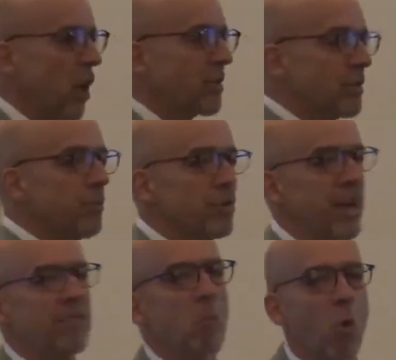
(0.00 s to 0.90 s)
The
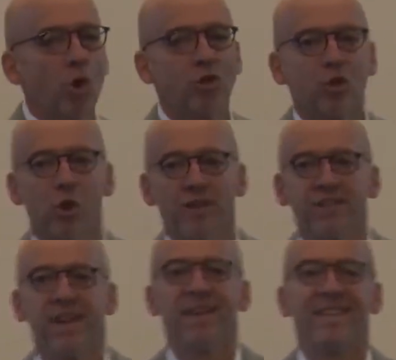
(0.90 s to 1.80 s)
customers have more
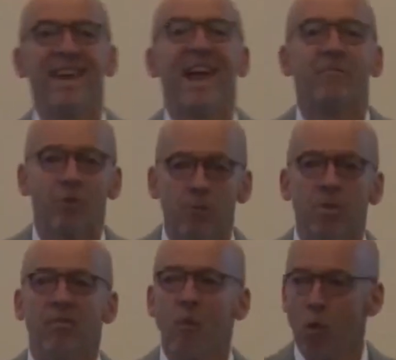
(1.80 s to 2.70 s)
choice than ever
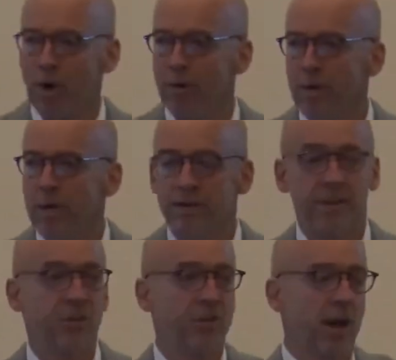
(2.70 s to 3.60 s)
before.
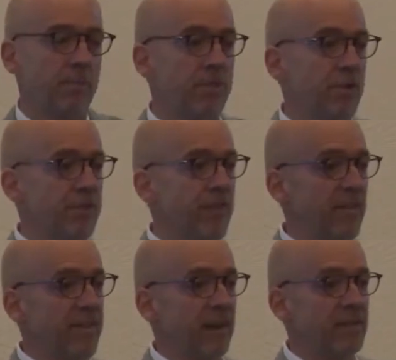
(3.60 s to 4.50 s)
They can shop at
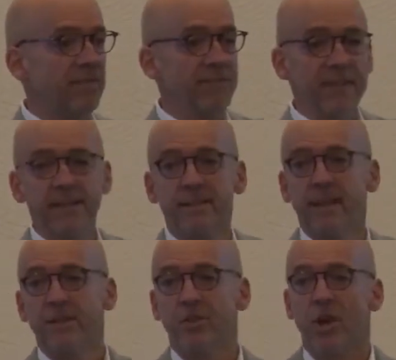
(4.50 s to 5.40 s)
35,000 feet,
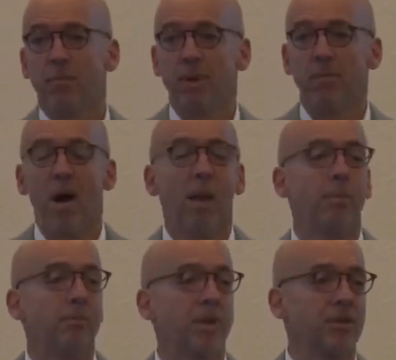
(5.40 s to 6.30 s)
they can shop at a
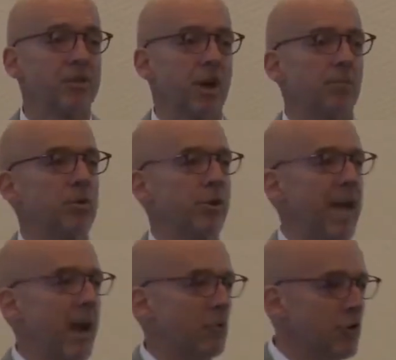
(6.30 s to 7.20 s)
pop-up, they can shop on their
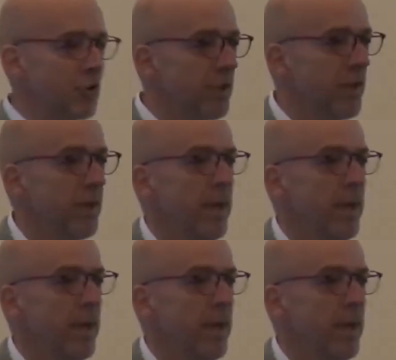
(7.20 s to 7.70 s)
couch.